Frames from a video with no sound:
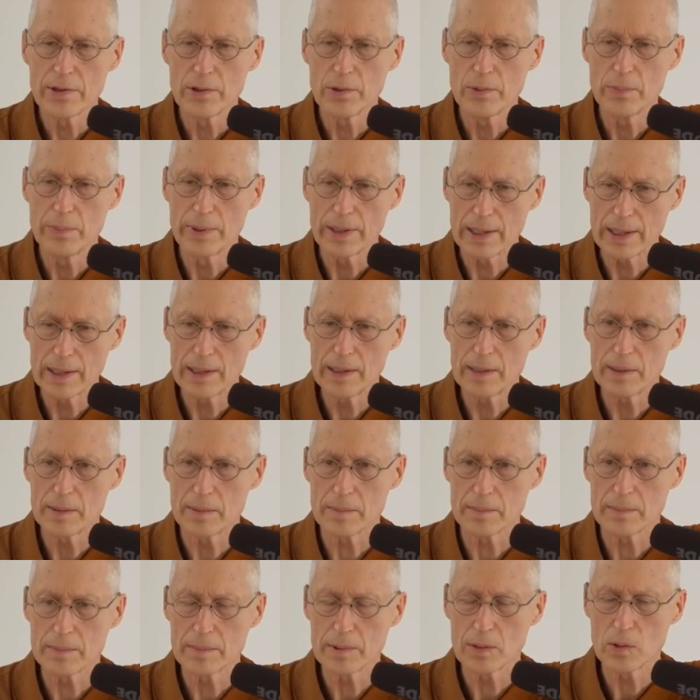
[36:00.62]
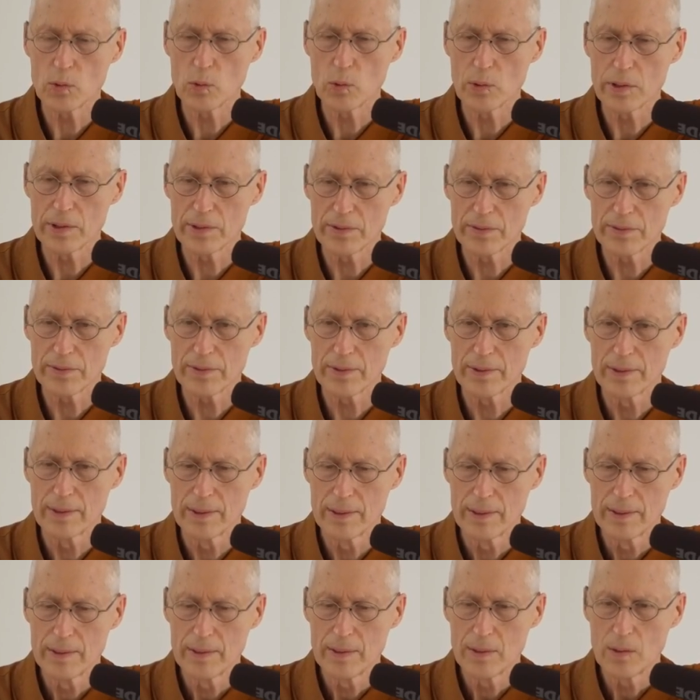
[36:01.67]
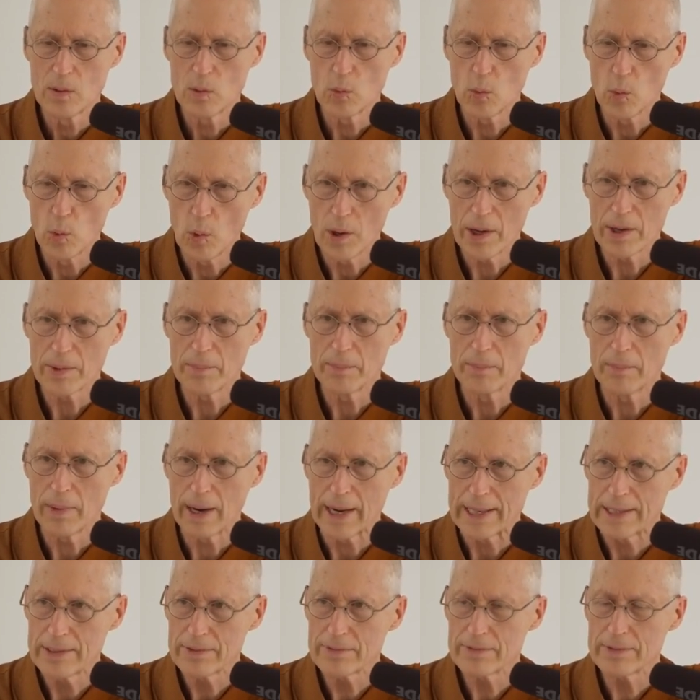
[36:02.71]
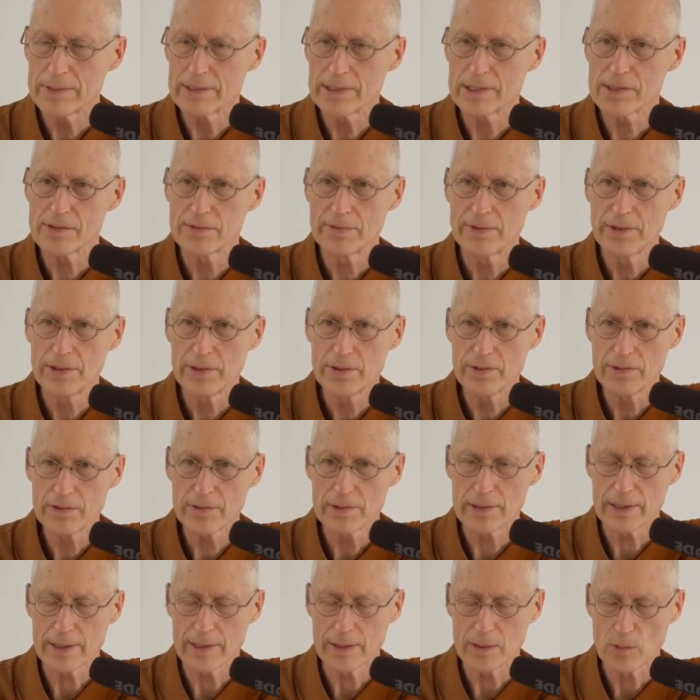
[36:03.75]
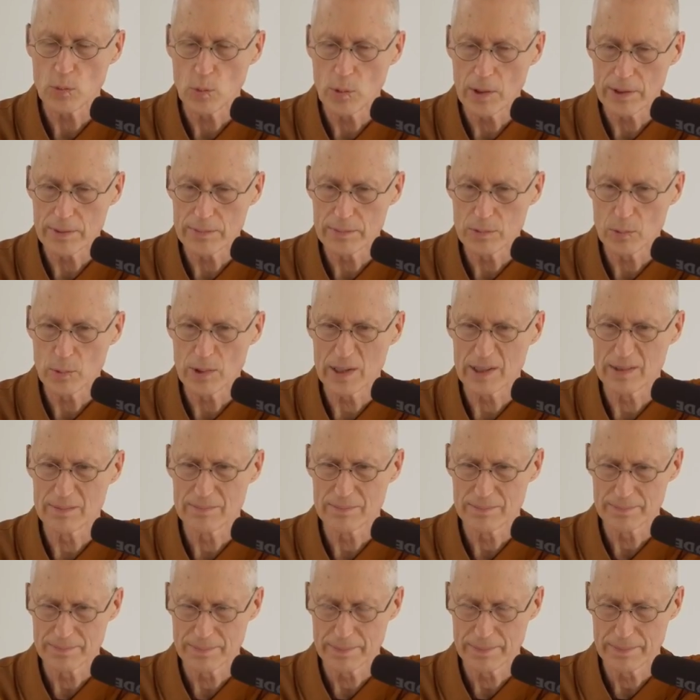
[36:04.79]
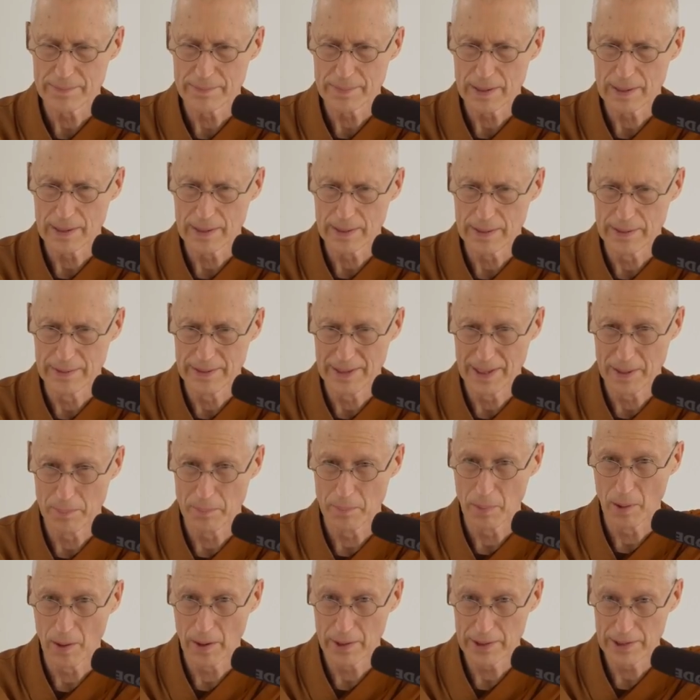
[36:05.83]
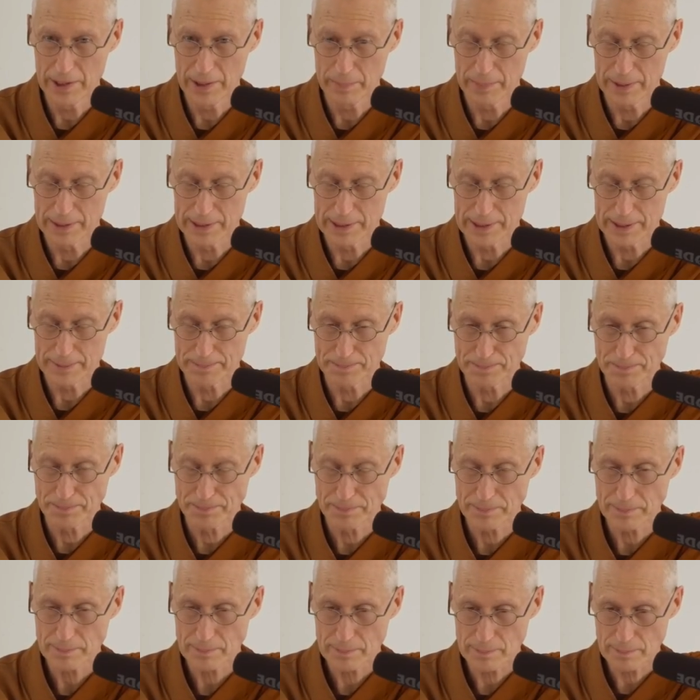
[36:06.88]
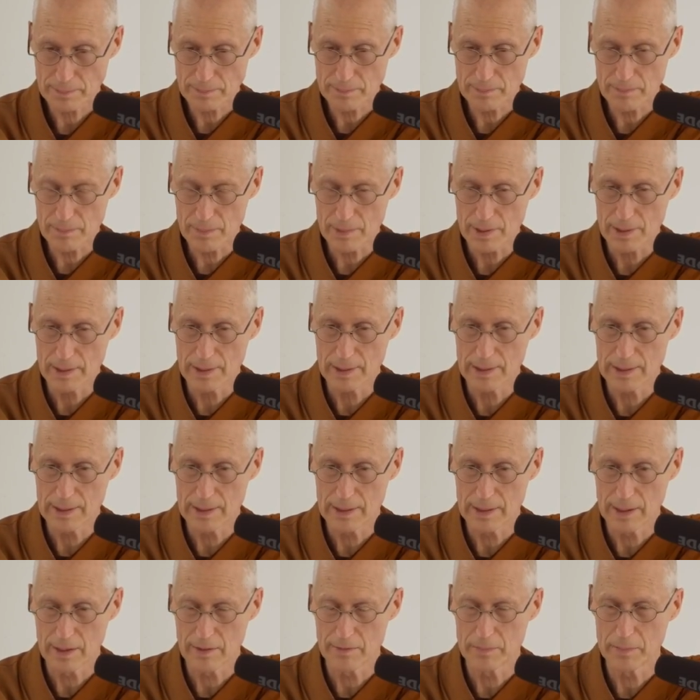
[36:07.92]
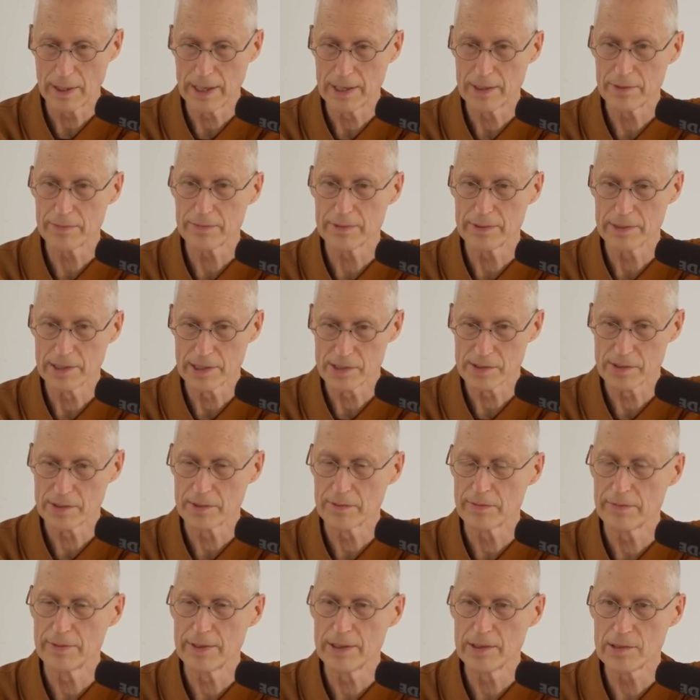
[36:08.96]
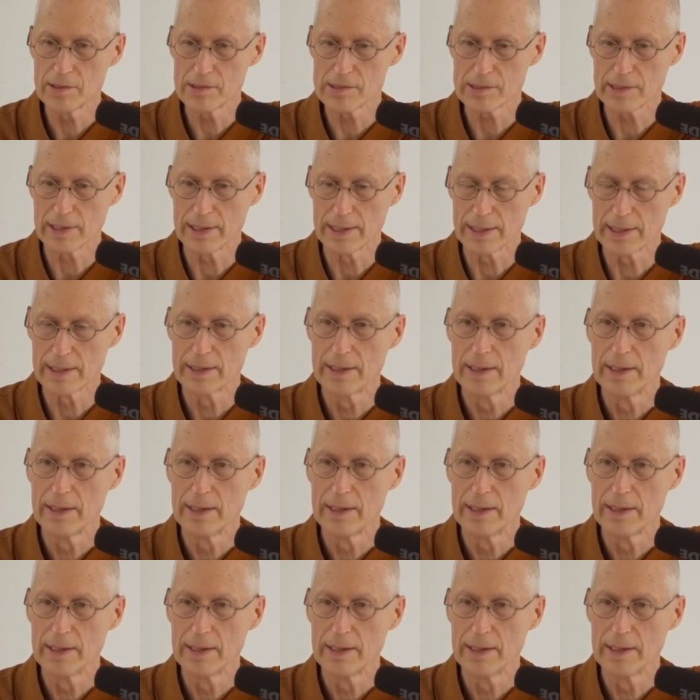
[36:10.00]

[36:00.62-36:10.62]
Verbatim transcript: you become with what mindfulness feels like, what what uh, the embodiment uh, of mindfulness feels like,